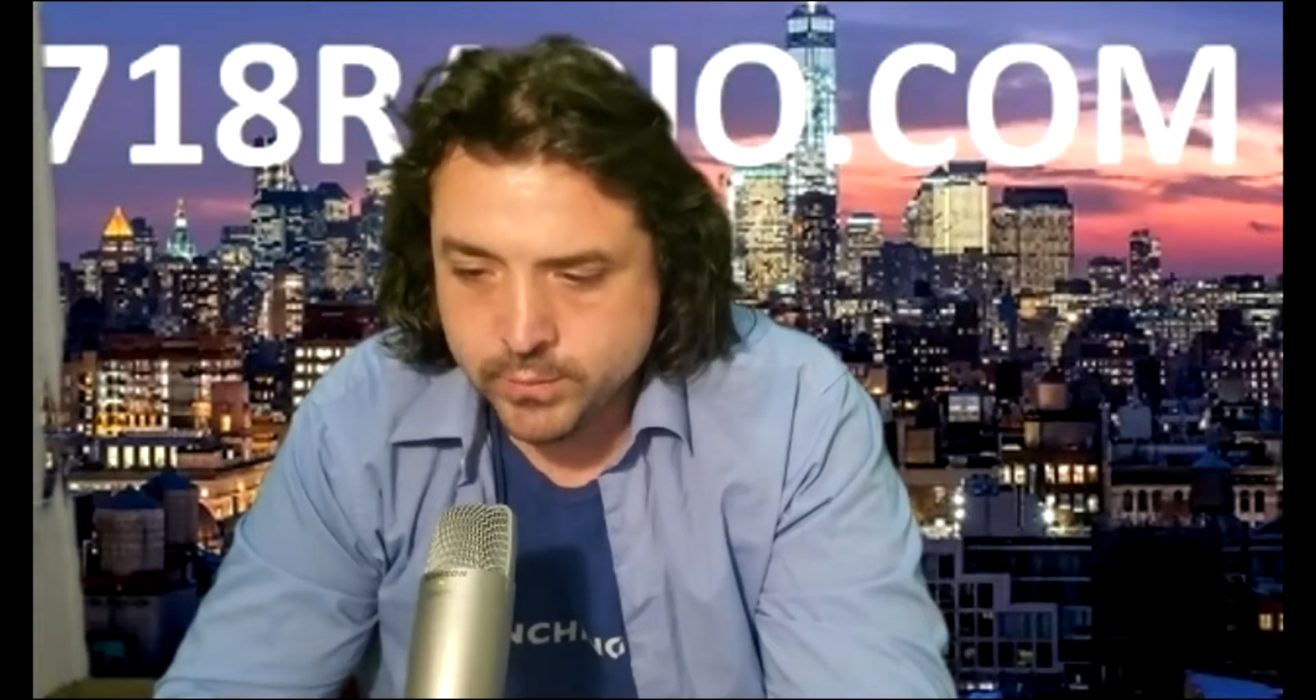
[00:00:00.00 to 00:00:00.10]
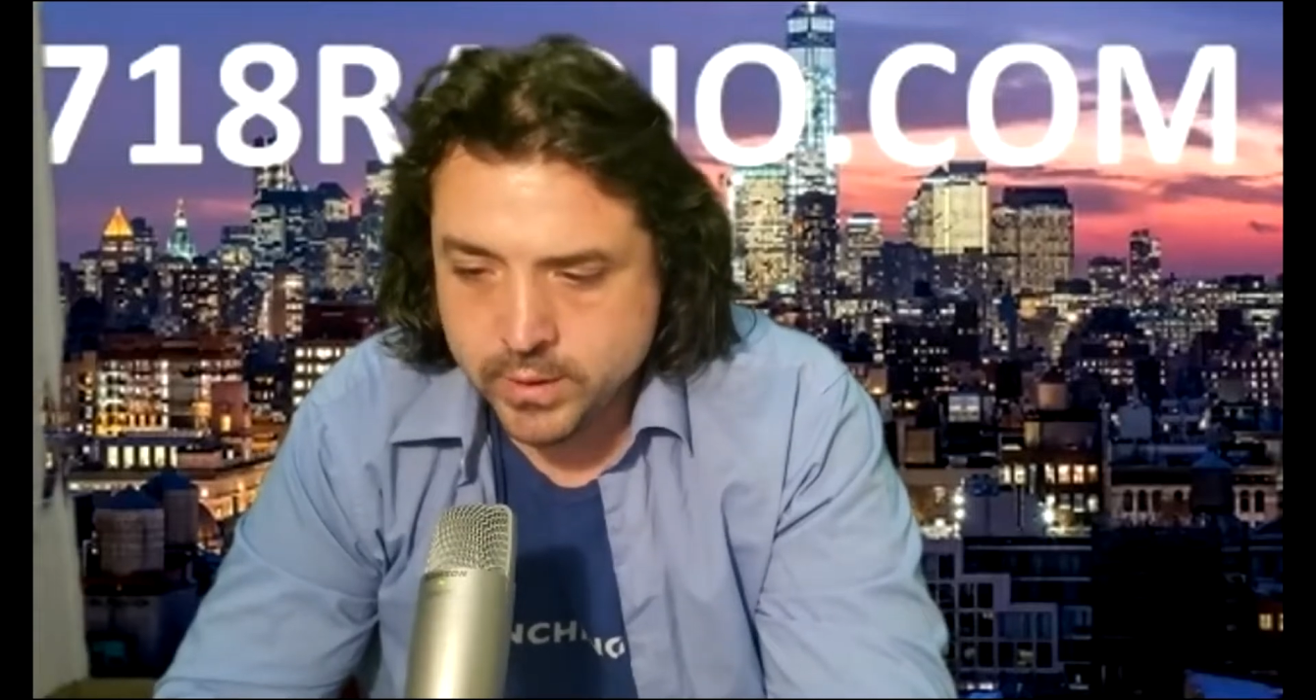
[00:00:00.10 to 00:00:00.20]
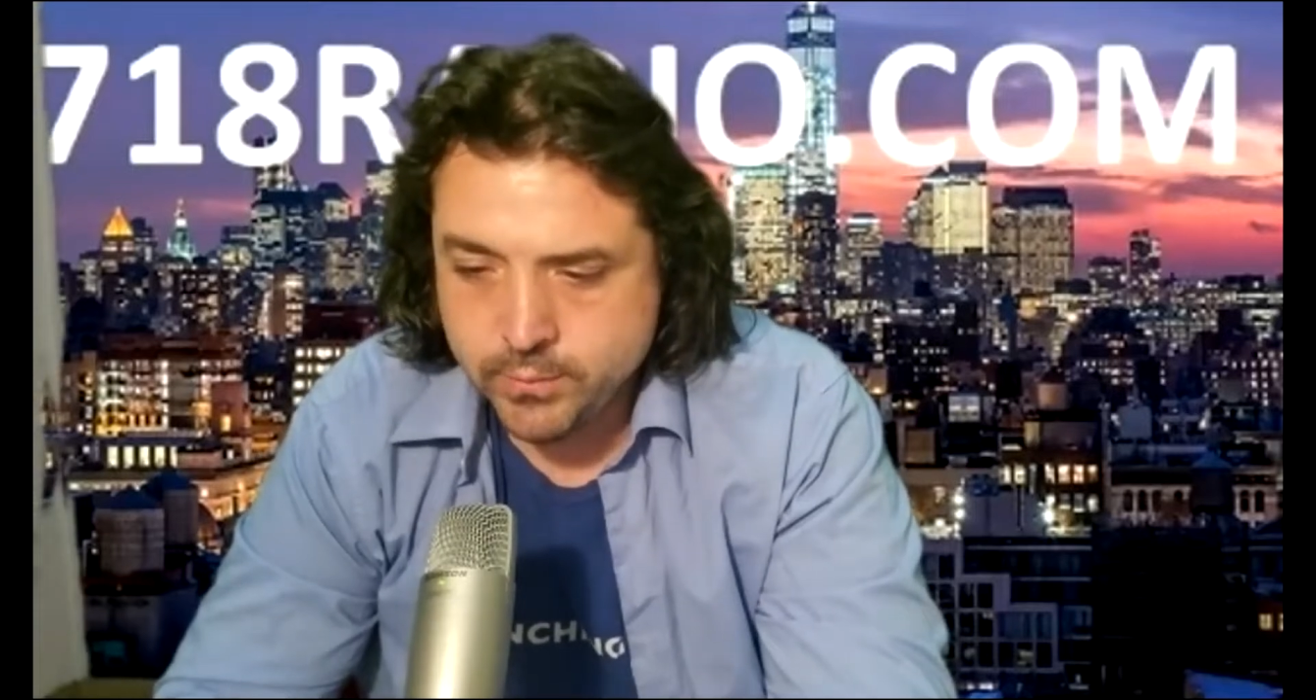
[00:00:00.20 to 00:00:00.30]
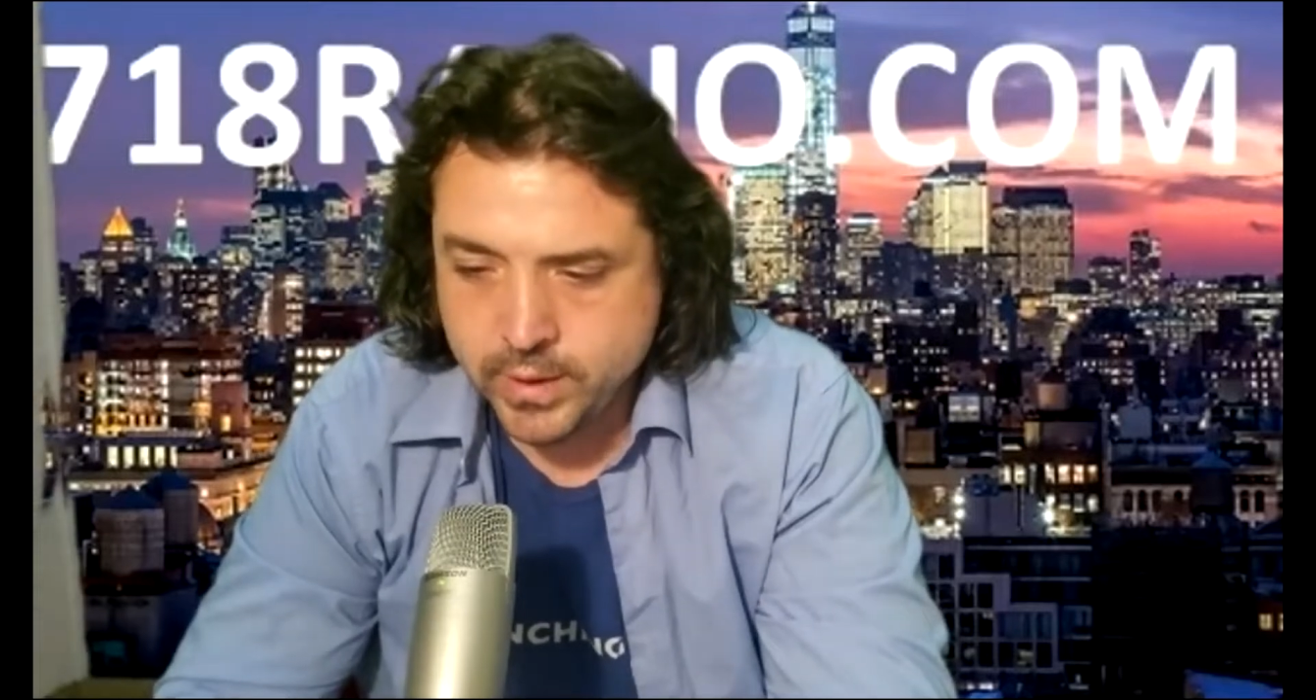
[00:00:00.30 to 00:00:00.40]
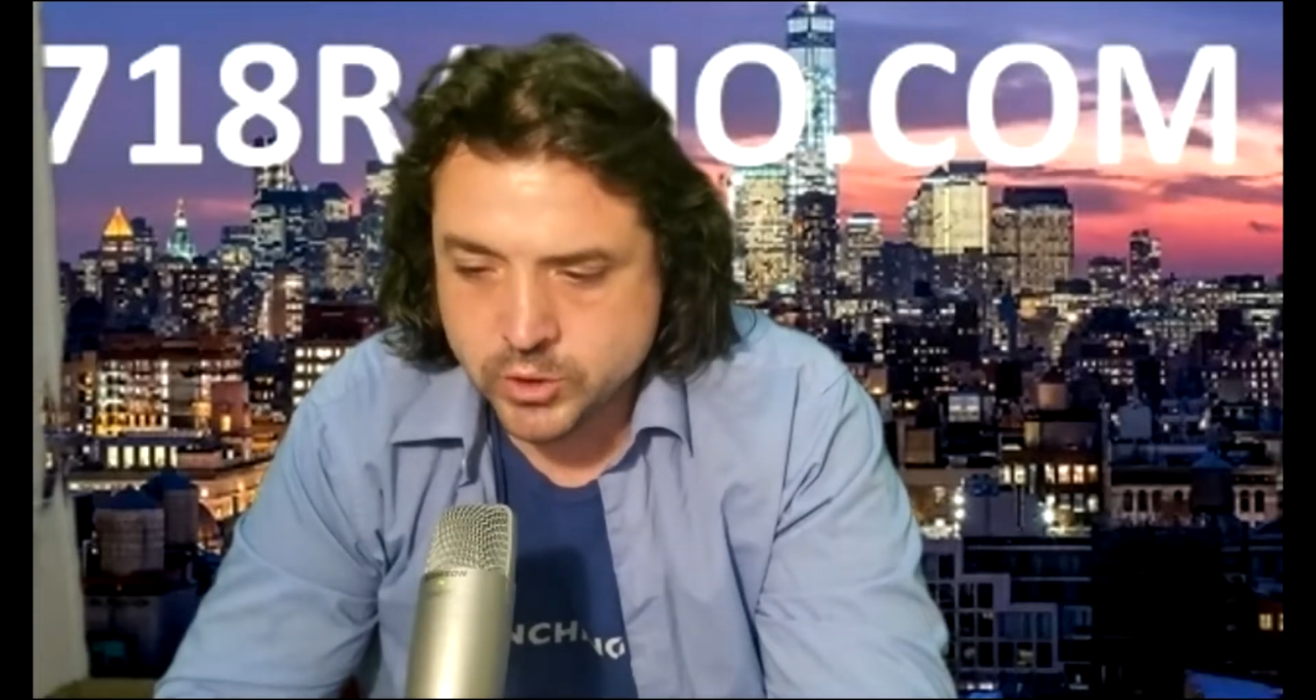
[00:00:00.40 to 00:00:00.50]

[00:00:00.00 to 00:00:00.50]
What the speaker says: mean by